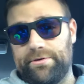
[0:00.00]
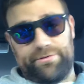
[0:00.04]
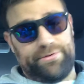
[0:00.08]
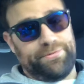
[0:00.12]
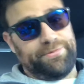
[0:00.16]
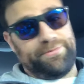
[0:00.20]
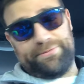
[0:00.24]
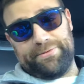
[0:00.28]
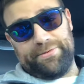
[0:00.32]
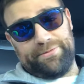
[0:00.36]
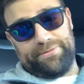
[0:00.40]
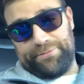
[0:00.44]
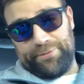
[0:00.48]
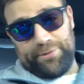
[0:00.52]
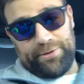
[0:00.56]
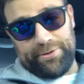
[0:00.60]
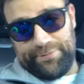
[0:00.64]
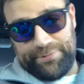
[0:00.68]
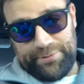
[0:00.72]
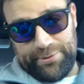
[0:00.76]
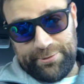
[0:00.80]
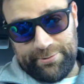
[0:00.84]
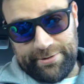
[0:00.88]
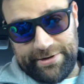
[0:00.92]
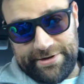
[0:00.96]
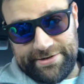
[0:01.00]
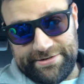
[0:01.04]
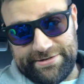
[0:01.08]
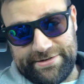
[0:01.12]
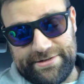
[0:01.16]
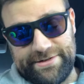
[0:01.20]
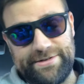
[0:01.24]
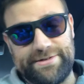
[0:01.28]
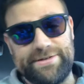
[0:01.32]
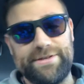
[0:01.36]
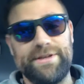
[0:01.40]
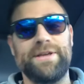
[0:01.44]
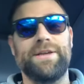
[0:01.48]
for a few
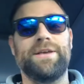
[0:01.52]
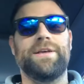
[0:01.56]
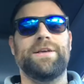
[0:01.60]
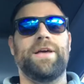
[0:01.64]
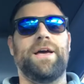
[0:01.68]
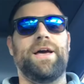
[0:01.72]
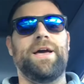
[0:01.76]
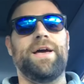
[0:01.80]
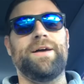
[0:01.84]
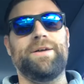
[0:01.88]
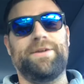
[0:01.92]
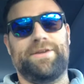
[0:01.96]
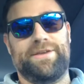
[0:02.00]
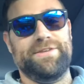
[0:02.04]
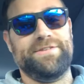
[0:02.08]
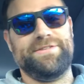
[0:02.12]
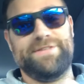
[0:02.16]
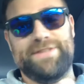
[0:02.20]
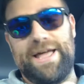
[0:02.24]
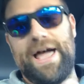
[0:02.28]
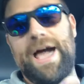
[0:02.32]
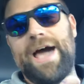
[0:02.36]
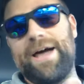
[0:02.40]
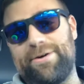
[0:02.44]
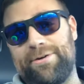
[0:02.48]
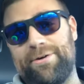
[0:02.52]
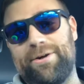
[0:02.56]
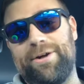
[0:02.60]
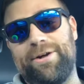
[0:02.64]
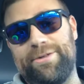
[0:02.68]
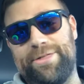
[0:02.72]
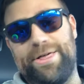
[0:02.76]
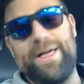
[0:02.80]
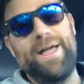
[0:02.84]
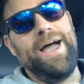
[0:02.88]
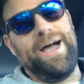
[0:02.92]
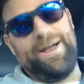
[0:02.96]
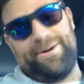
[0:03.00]
reasons, because uh, the Adderall,
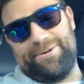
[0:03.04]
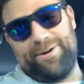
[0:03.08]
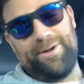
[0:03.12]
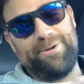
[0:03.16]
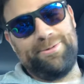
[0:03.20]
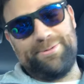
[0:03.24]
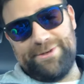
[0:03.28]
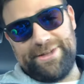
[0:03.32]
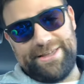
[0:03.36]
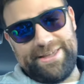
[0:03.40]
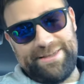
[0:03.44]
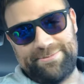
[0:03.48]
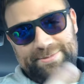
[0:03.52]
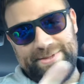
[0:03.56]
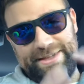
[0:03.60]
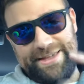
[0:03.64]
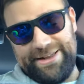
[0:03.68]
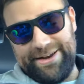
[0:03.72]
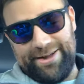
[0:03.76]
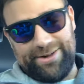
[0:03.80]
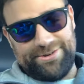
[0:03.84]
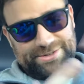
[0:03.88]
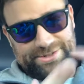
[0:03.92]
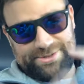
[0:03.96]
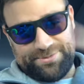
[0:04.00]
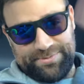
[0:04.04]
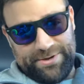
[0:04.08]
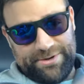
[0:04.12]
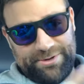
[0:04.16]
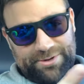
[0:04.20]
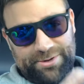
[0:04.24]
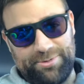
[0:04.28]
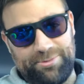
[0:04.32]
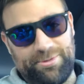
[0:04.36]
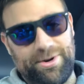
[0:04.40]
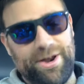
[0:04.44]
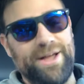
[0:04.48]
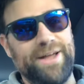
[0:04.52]
the Adderall will give me, and I'll just be able
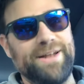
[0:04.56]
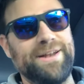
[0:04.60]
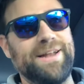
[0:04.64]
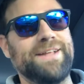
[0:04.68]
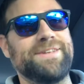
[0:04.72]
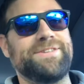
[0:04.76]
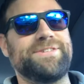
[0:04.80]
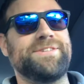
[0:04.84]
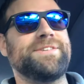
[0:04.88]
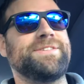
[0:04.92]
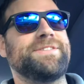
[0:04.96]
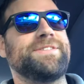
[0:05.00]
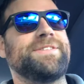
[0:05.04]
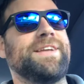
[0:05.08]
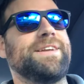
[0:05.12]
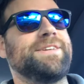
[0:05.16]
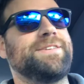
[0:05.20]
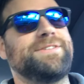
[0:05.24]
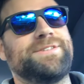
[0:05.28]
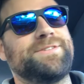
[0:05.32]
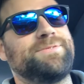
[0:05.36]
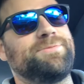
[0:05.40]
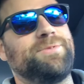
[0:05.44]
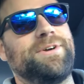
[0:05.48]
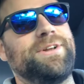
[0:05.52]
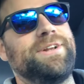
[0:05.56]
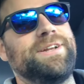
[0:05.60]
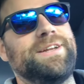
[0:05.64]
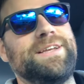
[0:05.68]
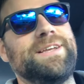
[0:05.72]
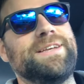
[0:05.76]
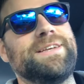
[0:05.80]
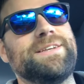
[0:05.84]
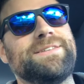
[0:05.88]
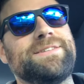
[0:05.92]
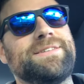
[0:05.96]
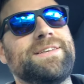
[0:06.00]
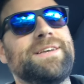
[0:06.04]
to run. That's just that's just what it
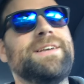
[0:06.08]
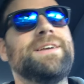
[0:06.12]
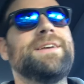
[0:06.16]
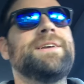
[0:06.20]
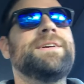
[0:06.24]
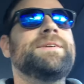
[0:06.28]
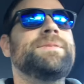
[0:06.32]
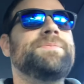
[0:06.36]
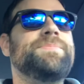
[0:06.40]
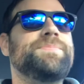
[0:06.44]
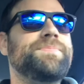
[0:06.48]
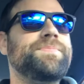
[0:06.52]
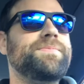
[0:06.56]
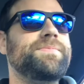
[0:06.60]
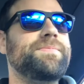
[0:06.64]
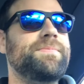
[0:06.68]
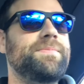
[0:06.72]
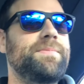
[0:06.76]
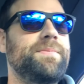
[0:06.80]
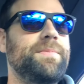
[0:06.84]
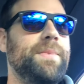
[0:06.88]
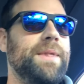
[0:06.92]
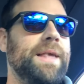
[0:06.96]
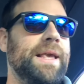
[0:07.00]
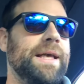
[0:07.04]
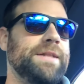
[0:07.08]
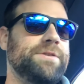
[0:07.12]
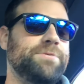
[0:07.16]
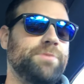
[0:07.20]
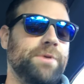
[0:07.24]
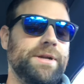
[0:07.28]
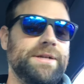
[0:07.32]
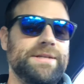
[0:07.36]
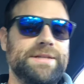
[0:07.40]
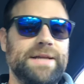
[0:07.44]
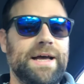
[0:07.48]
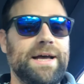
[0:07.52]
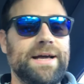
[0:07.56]
is. That's what
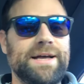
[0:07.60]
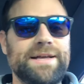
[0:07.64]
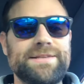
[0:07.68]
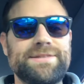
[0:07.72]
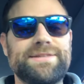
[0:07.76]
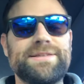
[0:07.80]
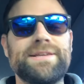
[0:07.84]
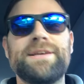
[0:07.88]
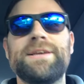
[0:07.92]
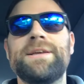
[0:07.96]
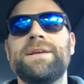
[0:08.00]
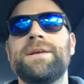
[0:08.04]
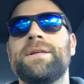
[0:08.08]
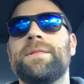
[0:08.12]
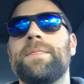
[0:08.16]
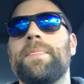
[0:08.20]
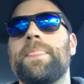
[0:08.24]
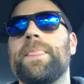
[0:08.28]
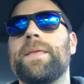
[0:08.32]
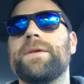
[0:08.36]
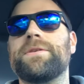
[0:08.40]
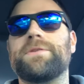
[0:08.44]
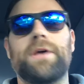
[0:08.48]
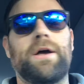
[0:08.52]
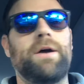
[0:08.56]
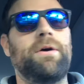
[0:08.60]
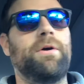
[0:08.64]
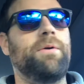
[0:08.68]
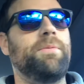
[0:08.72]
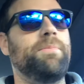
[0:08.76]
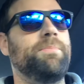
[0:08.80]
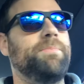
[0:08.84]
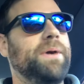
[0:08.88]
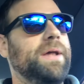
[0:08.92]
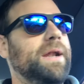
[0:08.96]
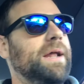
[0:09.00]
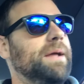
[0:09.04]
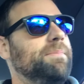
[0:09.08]
it does. So,
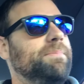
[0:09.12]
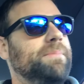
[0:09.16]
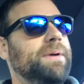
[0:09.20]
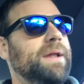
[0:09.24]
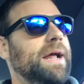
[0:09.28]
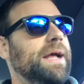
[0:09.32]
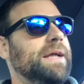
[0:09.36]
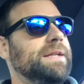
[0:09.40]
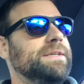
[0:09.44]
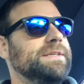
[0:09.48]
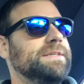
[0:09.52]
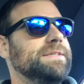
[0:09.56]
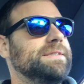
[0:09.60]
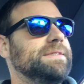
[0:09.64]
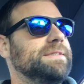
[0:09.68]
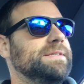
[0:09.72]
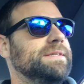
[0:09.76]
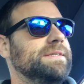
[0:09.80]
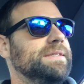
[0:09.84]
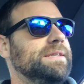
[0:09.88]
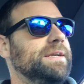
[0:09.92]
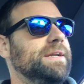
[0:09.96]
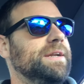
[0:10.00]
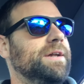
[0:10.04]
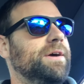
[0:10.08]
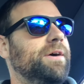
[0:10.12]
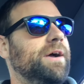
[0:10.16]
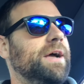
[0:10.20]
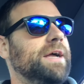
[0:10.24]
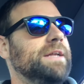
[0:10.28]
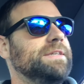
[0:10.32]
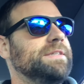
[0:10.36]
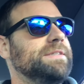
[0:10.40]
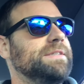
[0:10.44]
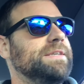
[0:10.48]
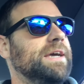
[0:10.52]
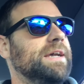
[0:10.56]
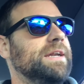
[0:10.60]
but but I just you know I
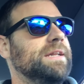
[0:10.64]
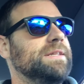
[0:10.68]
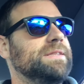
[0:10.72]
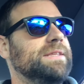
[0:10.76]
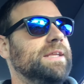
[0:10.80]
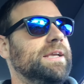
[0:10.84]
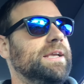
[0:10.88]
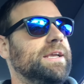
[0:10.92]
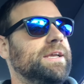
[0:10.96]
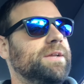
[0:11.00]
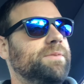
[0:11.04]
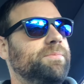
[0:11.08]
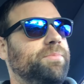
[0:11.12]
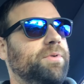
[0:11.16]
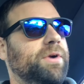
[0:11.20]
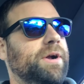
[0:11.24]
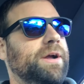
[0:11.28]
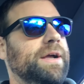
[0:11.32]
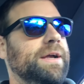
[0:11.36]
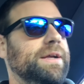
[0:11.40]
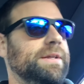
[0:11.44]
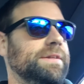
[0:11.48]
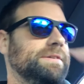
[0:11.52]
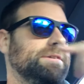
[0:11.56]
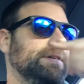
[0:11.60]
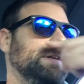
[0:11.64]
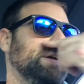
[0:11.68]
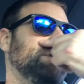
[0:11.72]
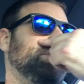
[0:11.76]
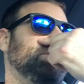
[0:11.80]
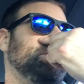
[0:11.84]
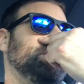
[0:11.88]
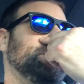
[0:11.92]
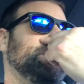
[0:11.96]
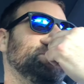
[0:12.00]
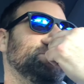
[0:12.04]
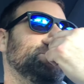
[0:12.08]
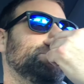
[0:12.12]
just got to think and pray and stuff
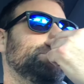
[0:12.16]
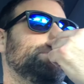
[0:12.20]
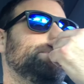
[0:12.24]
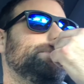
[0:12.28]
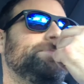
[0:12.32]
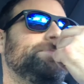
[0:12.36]
too,